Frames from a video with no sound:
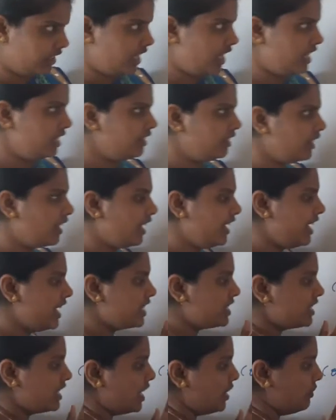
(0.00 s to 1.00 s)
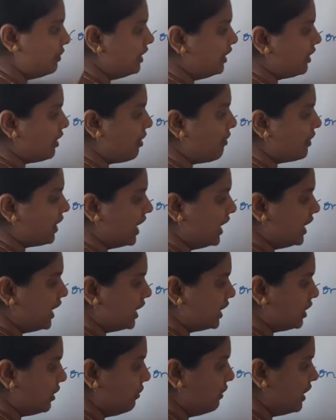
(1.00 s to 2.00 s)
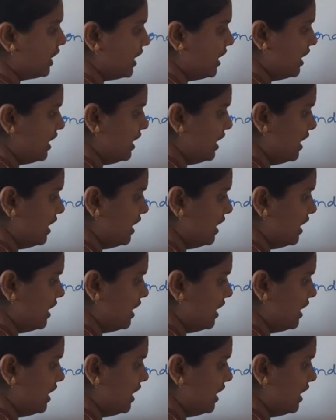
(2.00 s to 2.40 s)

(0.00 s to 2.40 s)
Then the SI unit of conductivity